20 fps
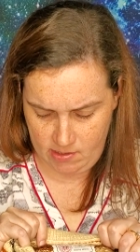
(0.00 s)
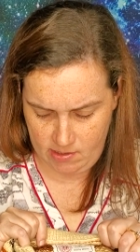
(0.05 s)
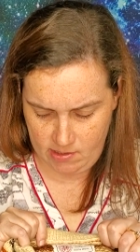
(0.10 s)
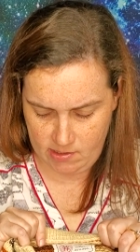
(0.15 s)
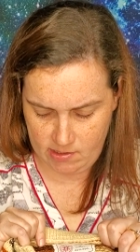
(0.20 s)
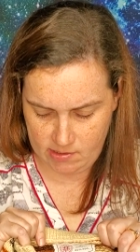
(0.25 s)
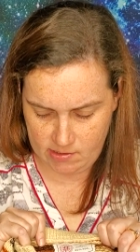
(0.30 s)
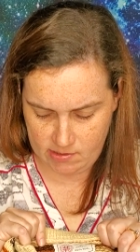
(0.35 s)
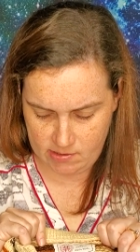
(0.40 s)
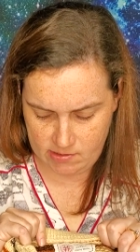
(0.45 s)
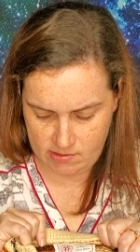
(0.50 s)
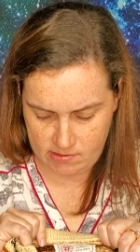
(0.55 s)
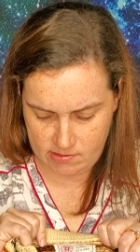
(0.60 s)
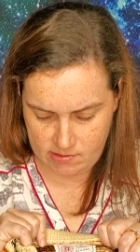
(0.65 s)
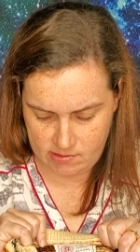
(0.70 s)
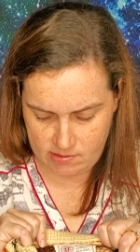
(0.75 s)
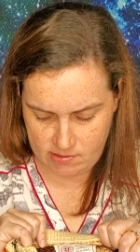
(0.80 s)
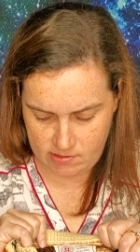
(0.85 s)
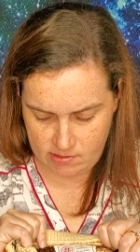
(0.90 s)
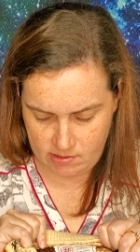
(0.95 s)
It
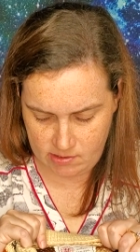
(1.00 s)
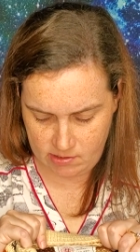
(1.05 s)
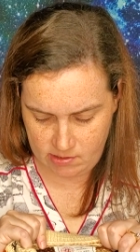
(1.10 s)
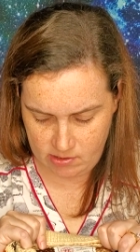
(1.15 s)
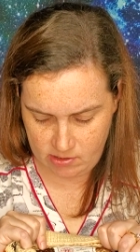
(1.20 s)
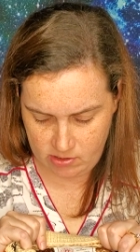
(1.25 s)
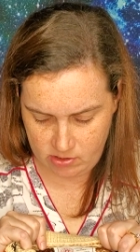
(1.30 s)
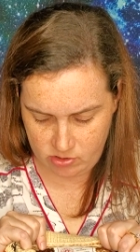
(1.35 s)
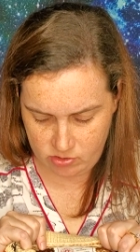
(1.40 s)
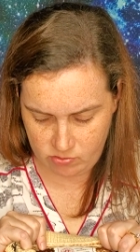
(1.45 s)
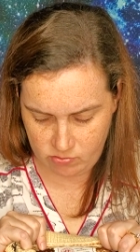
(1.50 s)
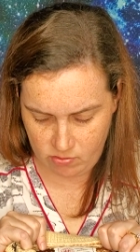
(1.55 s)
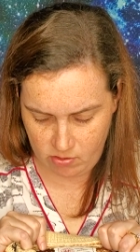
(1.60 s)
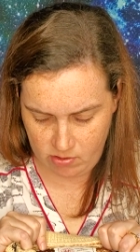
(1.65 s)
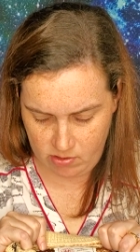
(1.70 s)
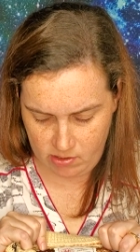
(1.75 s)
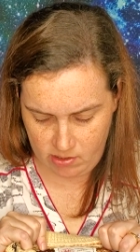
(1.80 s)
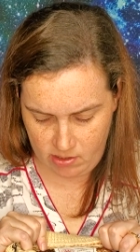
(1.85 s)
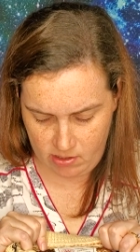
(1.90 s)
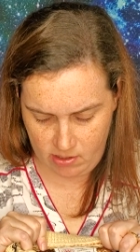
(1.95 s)
is
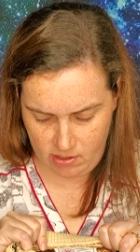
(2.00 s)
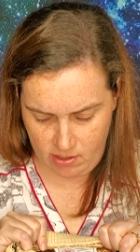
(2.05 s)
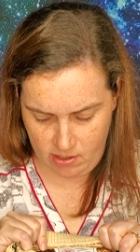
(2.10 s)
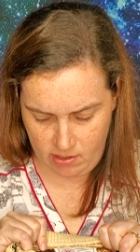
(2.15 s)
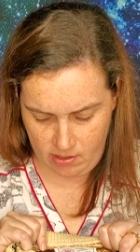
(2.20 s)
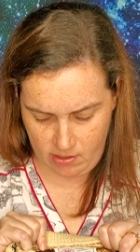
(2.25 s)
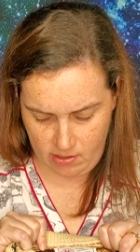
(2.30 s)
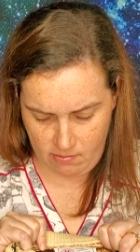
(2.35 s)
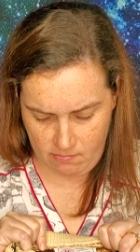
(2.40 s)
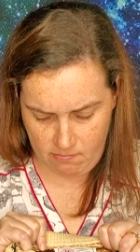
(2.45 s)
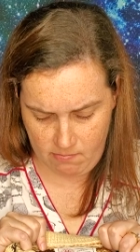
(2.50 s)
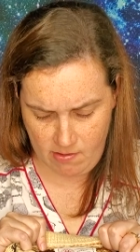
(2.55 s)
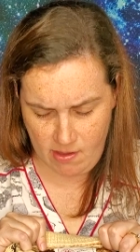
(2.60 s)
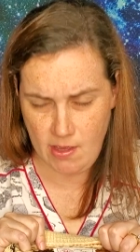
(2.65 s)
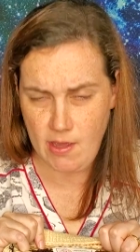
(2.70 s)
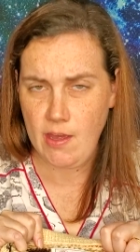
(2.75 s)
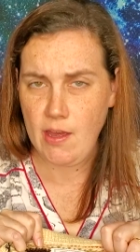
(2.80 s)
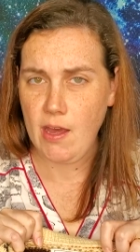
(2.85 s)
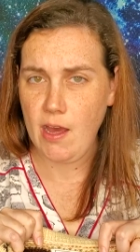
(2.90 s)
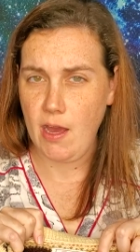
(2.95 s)
Trondenheim.
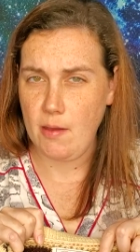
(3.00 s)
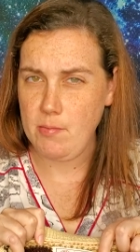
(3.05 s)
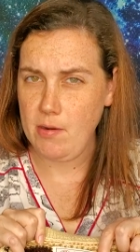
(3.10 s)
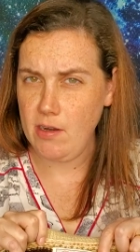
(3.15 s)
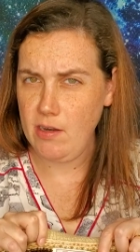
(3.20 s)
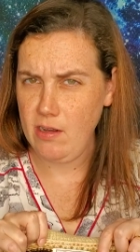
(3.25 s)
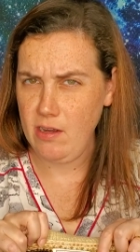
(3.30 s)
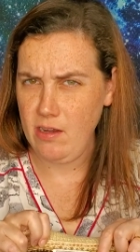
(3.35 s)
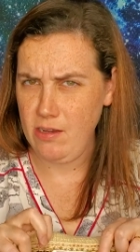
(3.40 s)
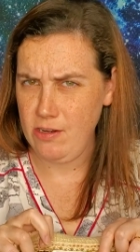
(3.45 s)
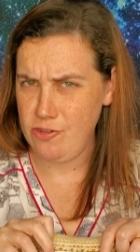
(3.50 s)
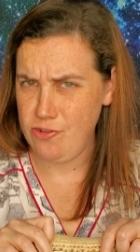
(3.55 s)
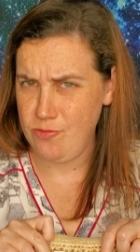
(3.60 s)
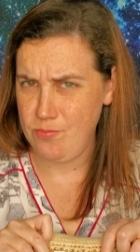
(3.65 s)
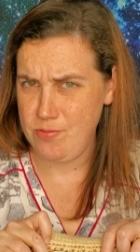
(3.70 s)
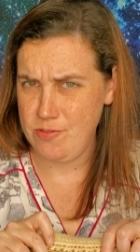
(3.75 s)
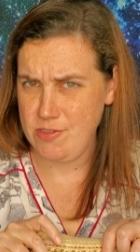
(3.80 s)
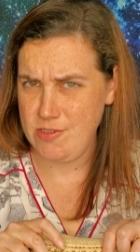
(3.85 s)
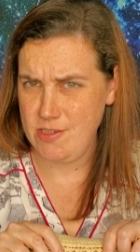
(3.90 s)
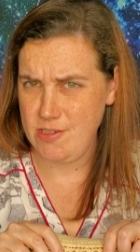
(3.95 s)
I'm not
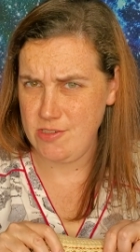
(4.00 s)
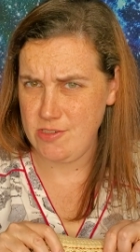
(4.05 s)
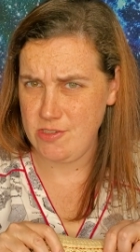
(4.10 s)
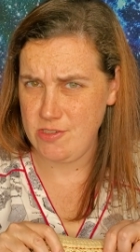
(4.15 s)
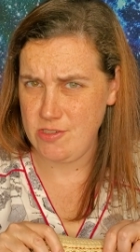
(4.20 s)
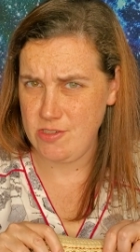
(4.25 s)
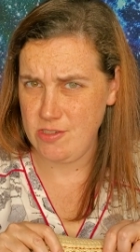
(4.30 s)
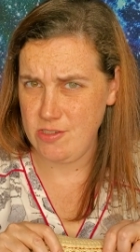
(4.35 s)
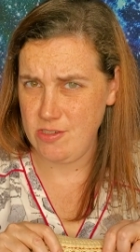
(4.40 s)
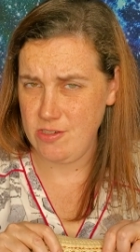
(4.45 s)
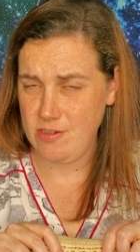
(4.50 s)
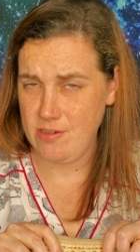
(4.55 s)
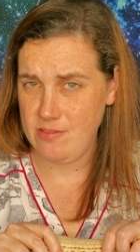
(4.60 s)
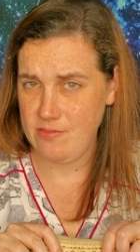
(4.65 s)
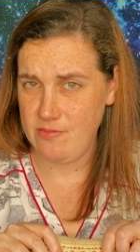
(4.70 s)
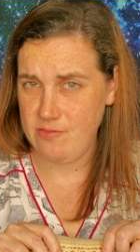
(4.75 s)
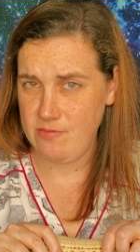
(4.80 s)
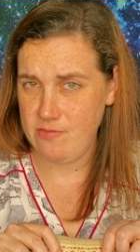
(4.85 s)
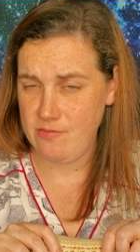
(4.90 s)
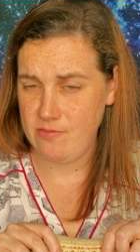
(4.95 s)
100% sure if
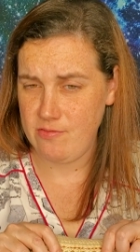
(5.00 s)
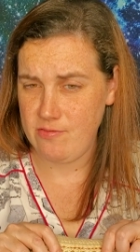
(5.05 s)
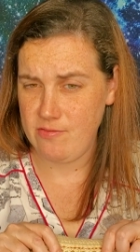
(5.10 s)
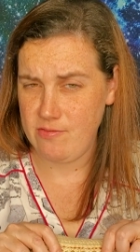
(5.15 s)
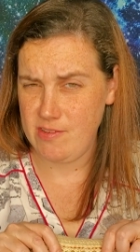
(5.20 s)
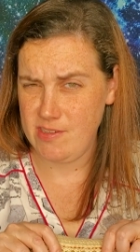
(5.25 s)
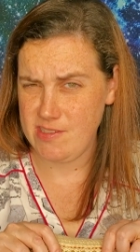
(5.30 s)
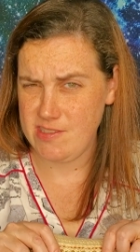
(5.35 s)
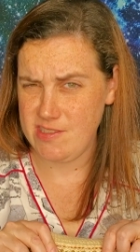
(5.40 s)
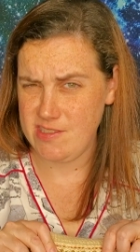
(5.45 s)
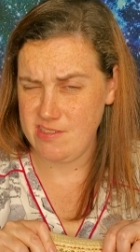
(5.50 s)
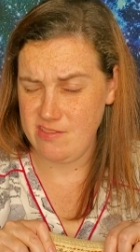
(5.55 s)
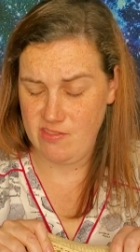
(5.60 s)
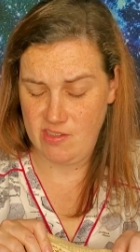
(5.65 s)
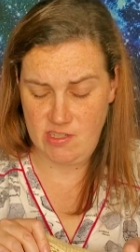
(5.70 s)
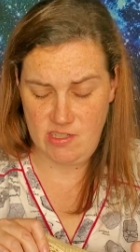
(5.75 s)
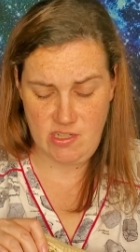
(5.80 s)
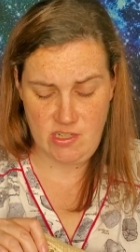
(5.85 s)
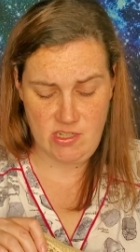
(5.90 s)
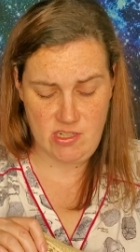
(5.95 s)
this is
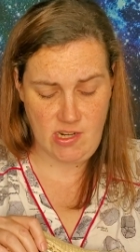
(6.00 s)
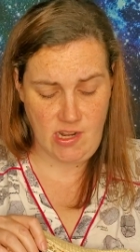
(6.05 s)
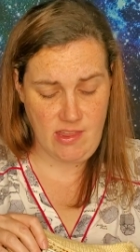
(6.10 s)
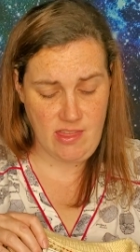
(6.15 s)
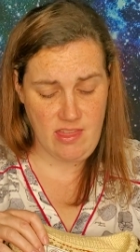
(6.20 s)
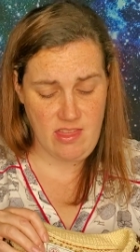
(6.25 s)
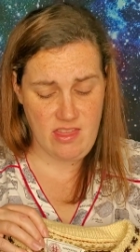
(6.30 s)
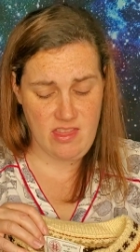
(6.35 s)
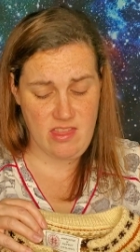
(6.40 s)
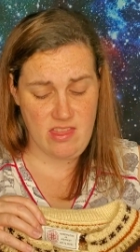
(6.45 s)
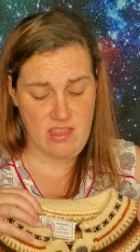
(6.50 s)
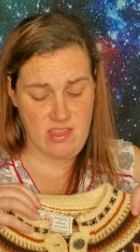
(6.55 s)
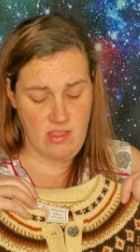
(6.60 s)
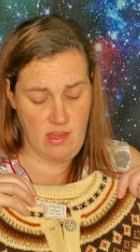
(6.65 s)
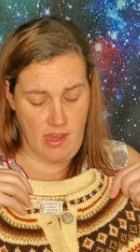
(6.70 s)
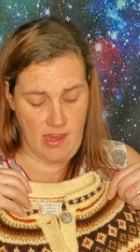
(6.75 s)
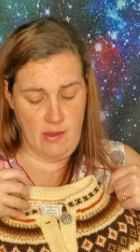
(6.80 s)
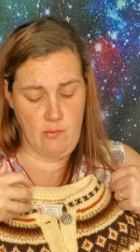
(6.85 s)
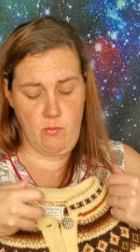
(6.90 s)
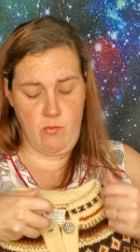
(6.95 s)
vintage.
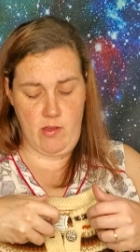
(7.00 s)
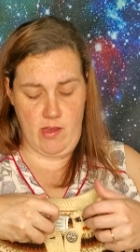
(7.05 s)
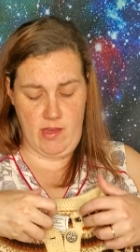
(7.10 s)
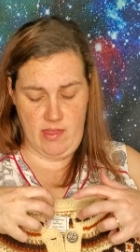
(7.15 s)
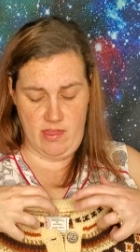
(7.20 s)
I, I, I